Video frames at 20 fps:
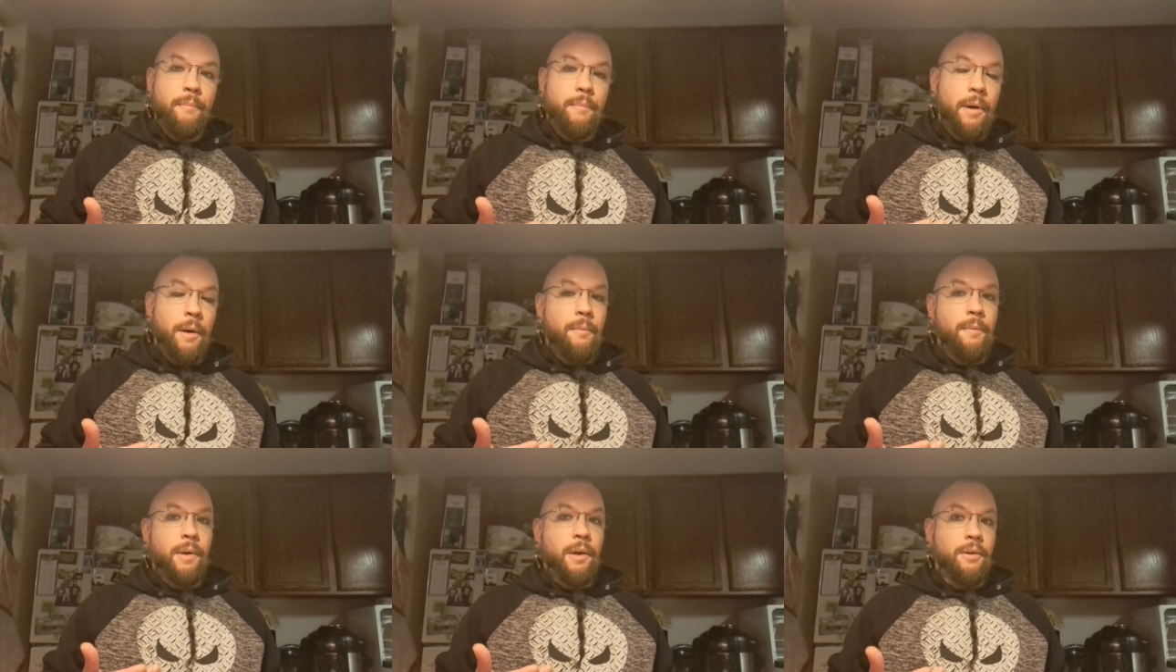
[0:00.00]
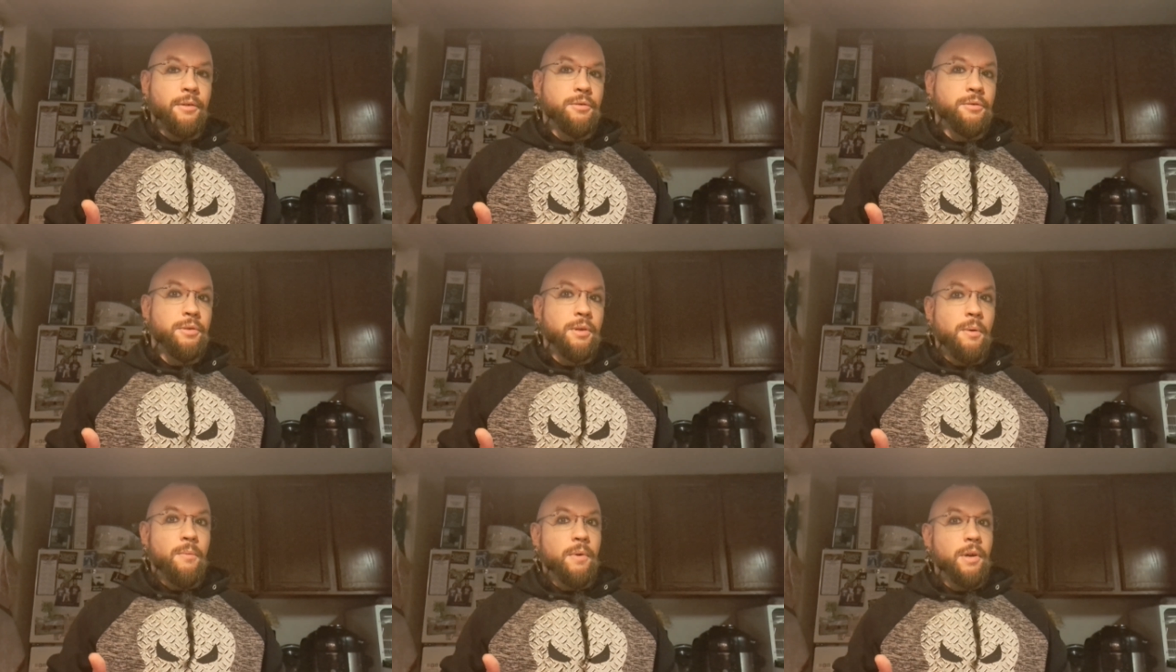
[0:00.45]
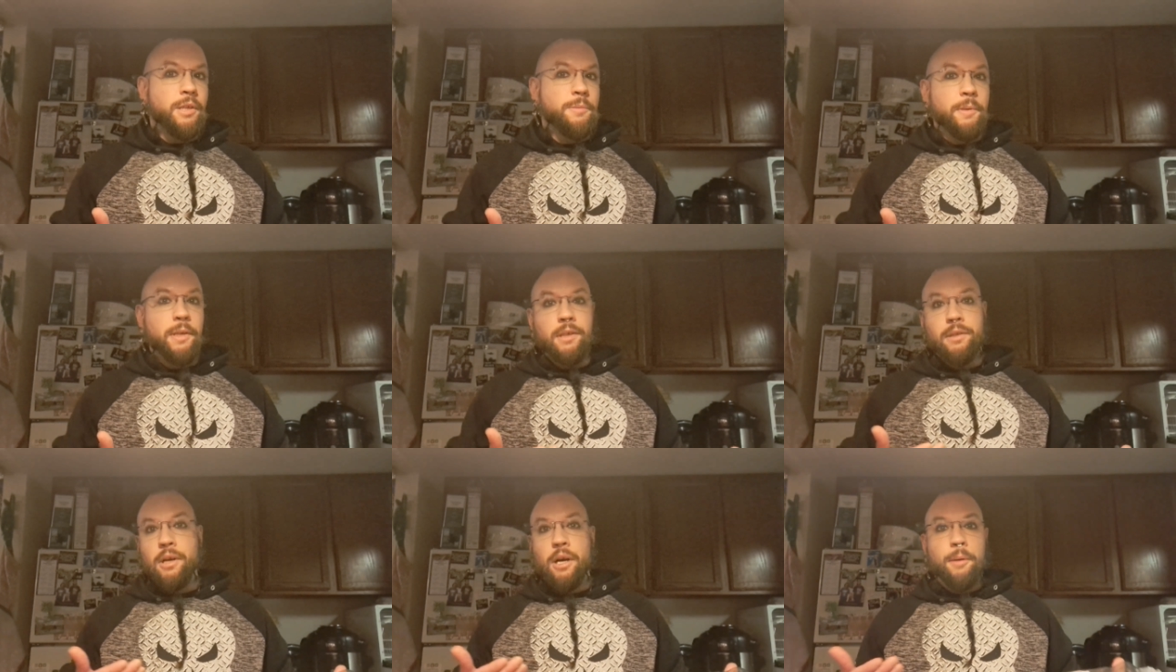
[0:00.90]
but we also don't want to
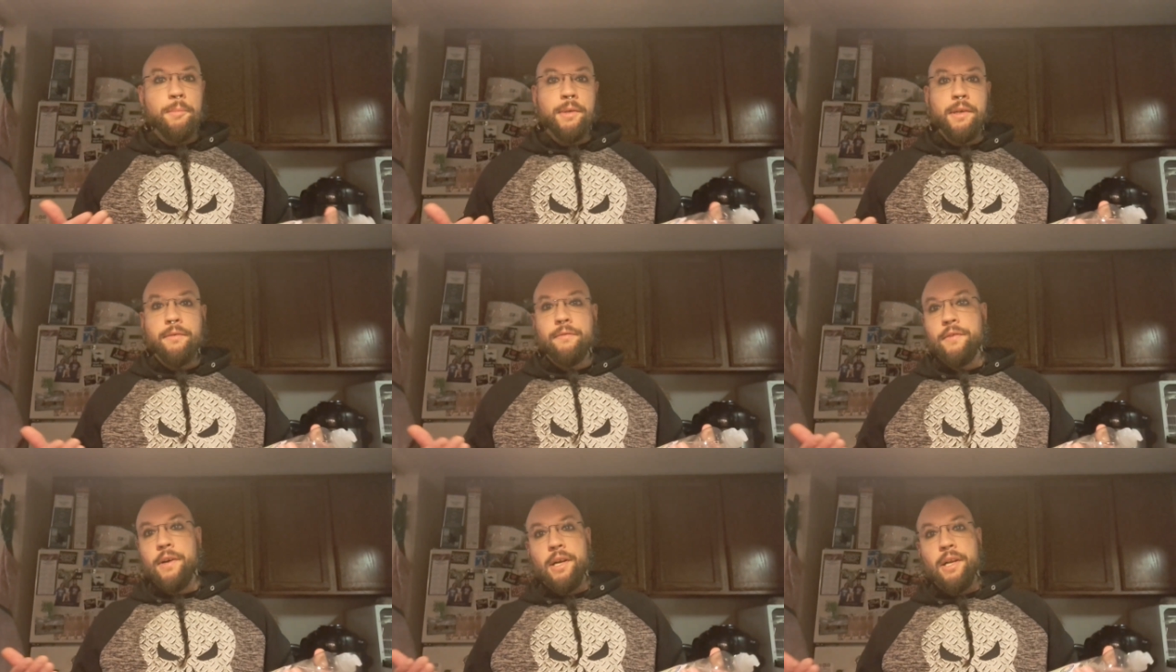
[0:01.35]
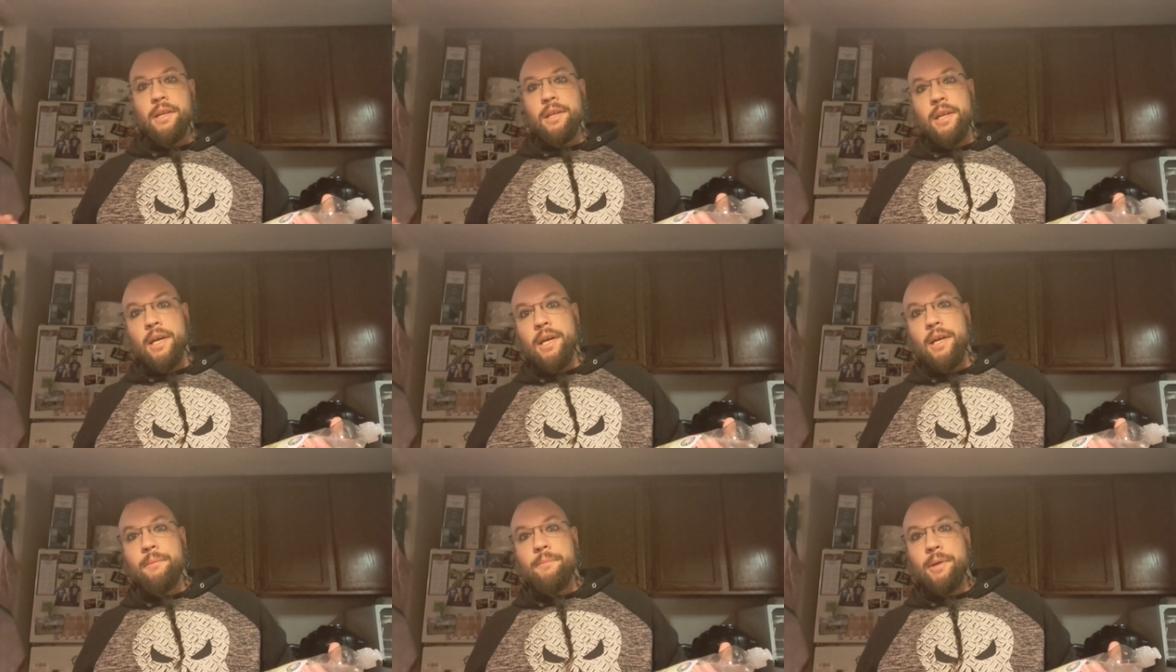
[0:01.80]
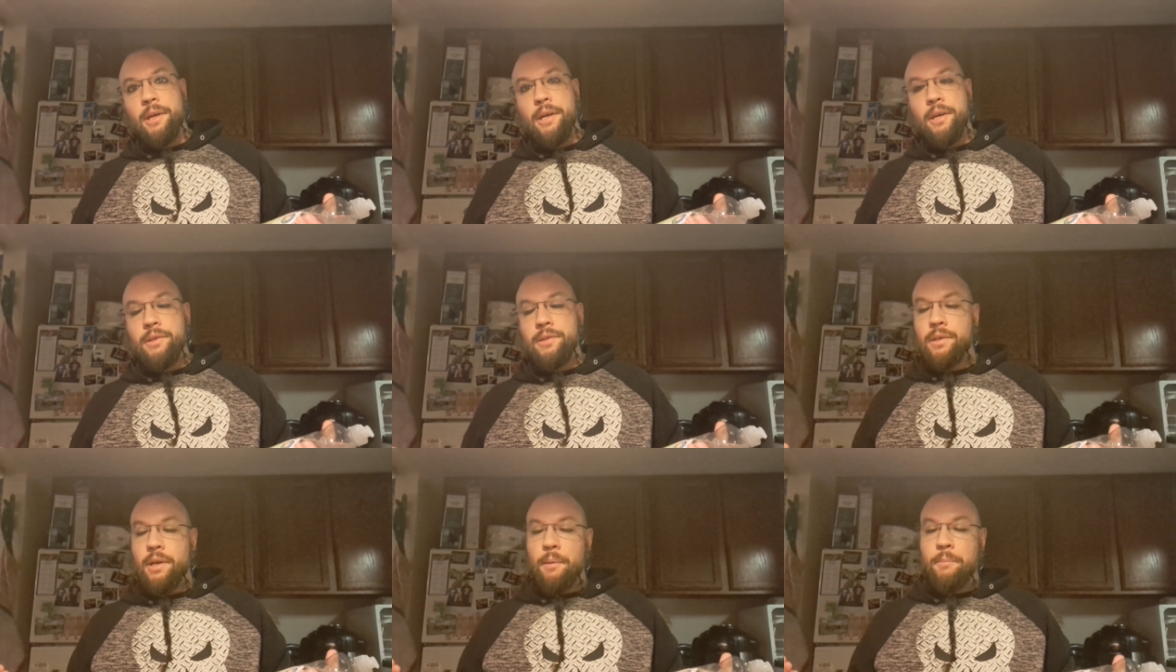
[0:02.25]
spend an arm and a fucking leg
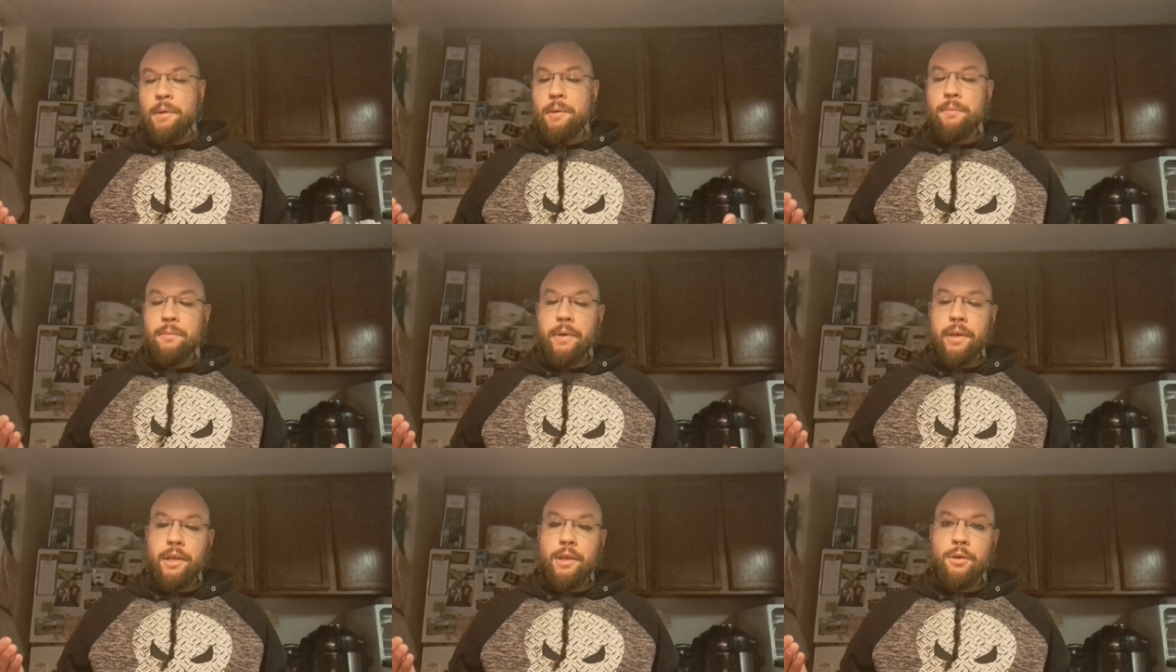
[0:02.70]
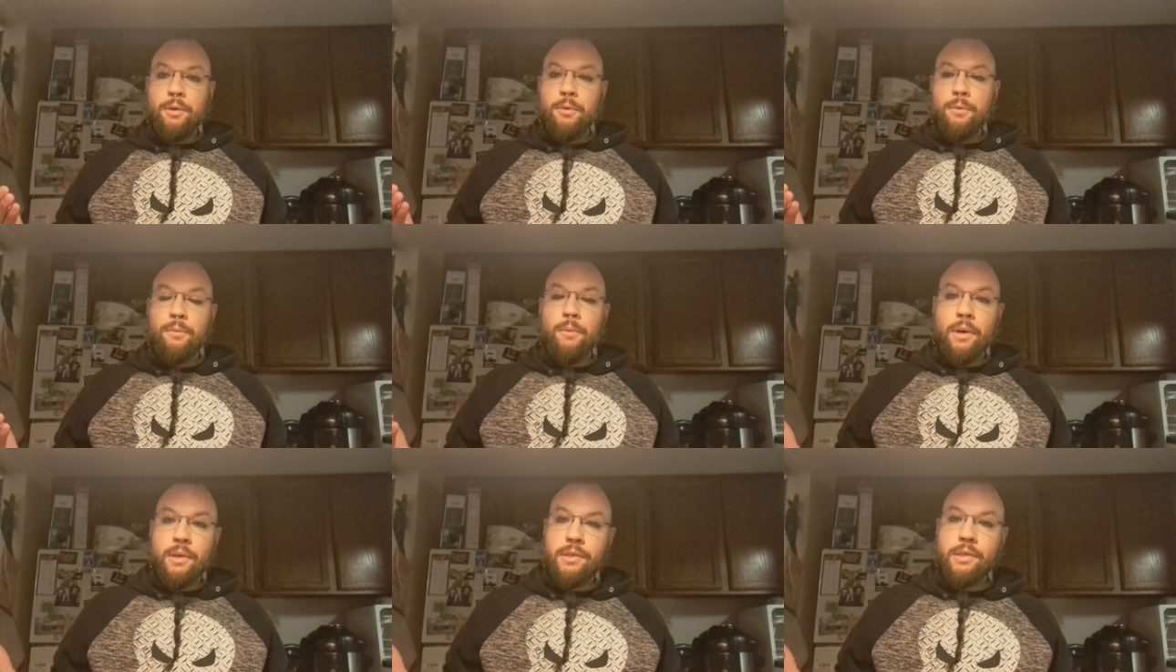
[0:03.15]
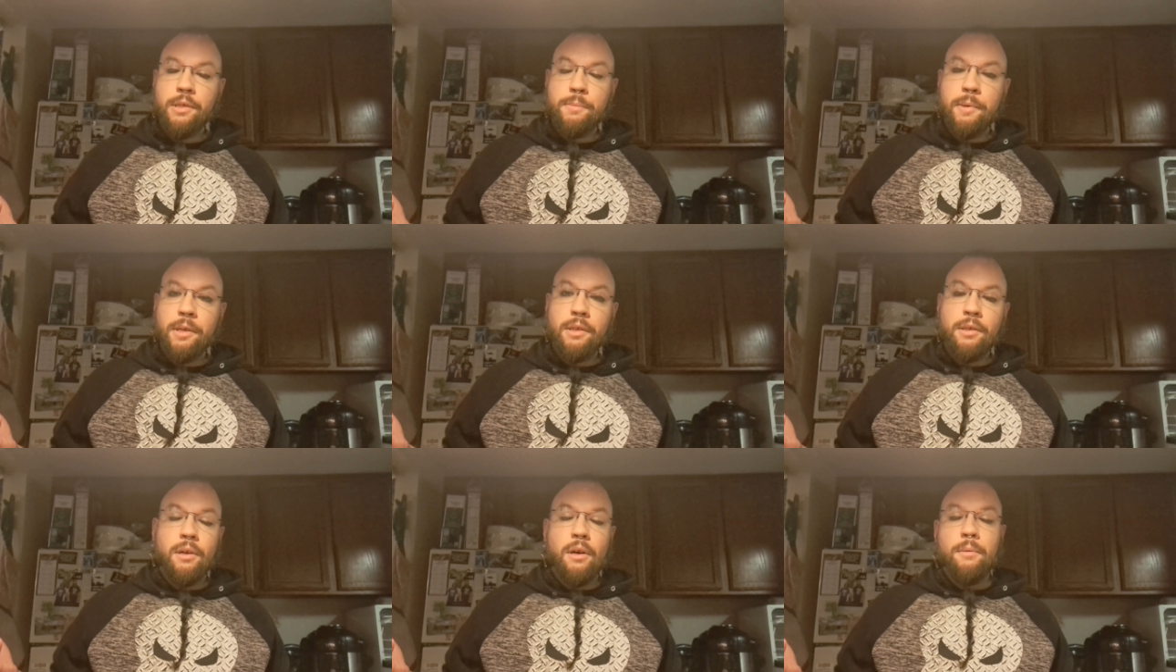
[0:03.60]
because, I mean, really, who wants to
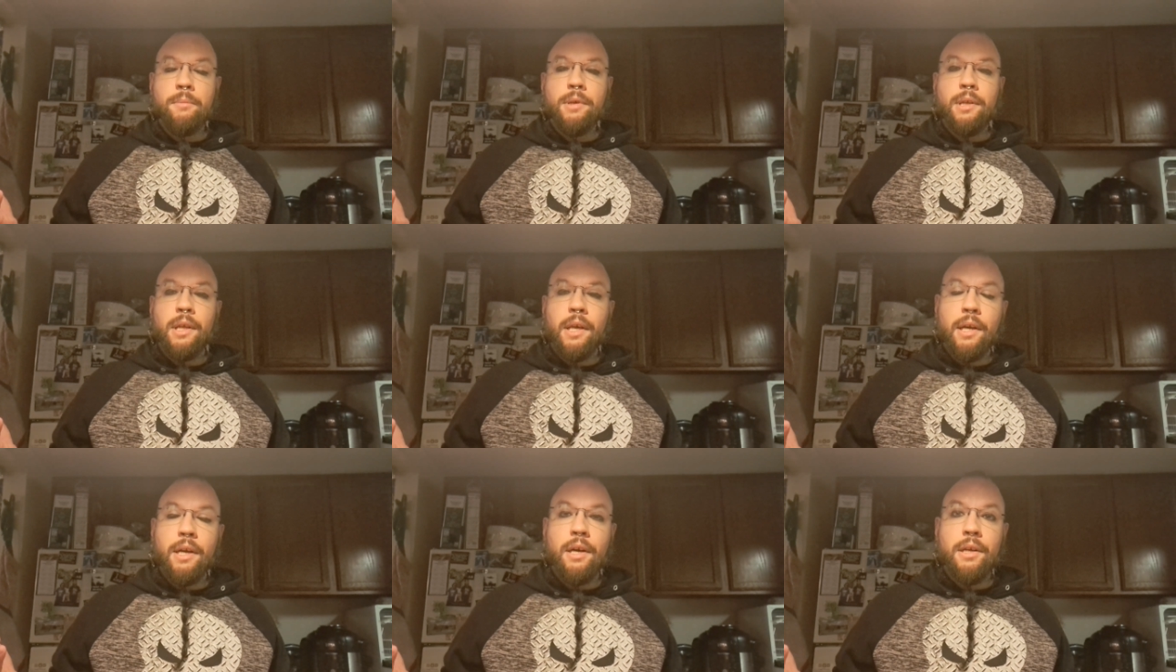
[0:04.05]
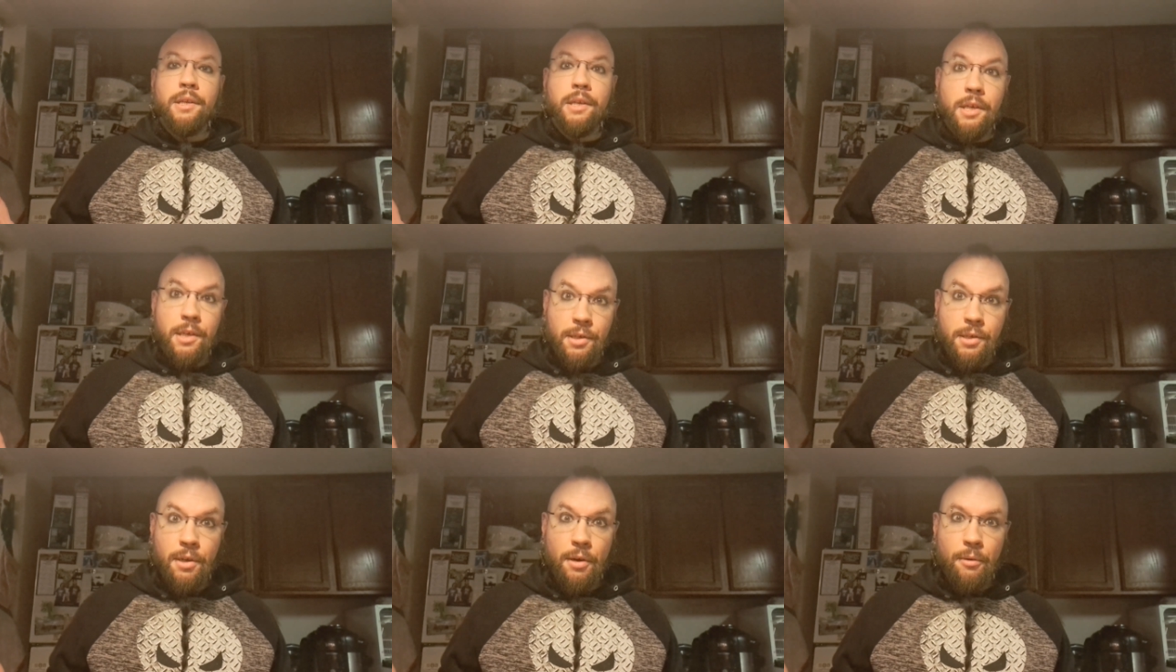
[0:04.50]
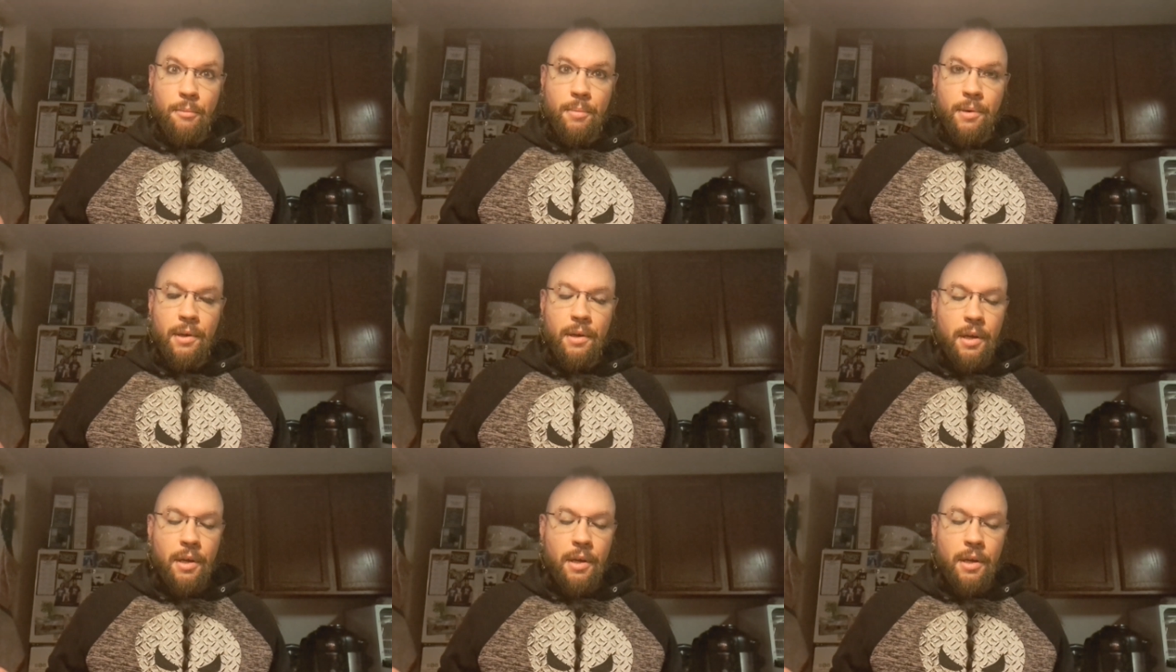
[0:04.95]
spend an arm and a leg on dish soap?